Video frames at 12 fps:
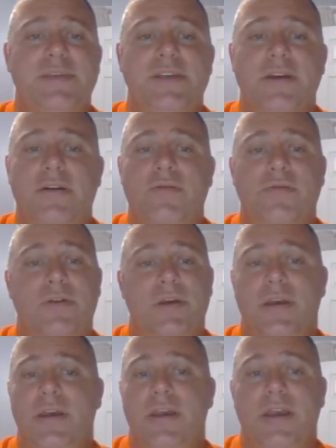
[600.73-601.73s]
So,
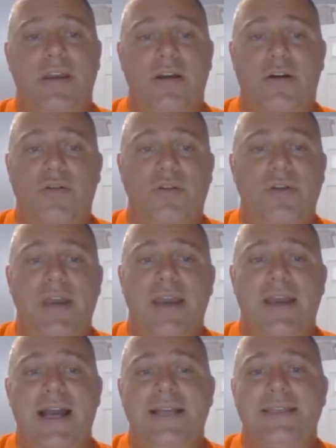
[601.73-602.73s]
you know, you get
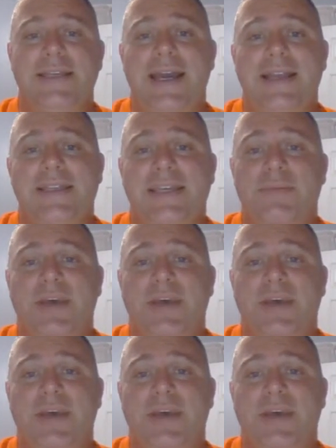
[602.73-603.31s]
guys on that team like